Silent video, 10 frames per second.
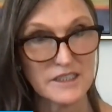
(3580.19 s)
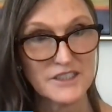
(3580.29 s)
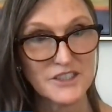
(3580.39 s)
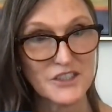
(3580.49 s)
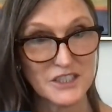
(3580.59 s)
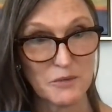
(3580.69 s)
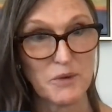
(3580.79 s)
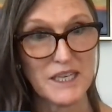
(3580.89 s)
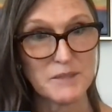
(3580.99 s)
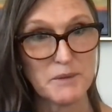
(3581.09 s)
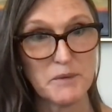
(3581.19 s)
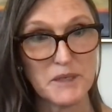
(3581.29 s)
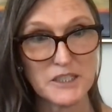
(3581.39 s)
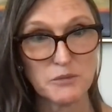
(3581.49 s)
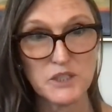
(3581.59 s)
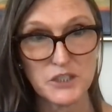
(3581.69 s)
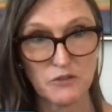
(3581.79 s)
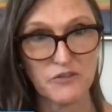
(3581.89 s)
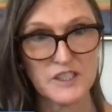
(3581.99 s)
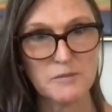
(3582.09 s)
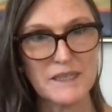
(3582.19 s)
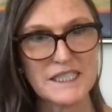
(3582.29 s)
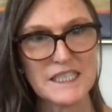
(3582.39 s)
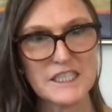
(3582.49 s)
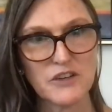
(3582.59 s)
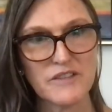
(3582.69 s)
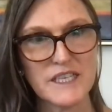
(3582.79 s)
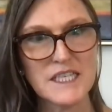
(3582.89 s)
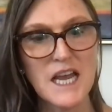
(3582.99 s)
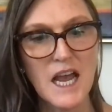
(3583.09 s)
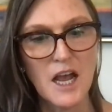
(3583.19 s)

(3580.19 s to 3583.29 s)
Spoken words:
this is going to surprise people because we're so fundamentally driven,